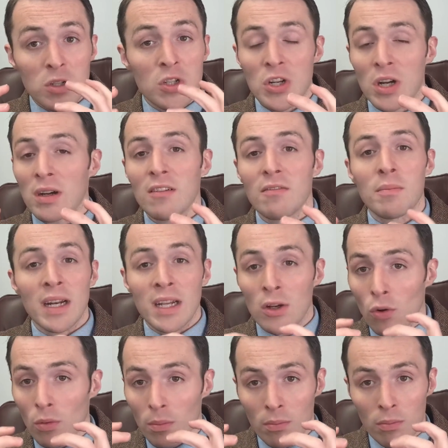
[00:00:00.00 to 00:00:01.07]
chunk of money
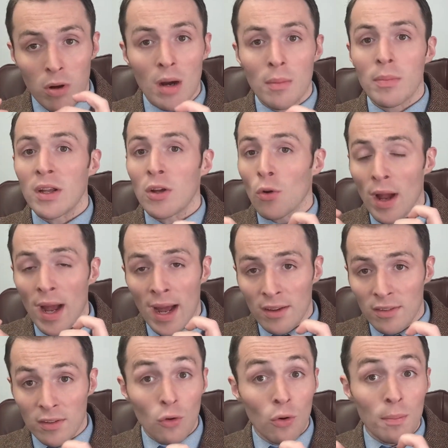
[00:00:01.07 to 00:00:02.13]
or property or
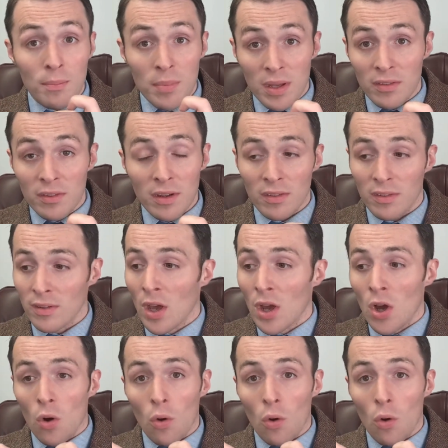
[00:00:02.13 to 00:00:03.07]
asset or business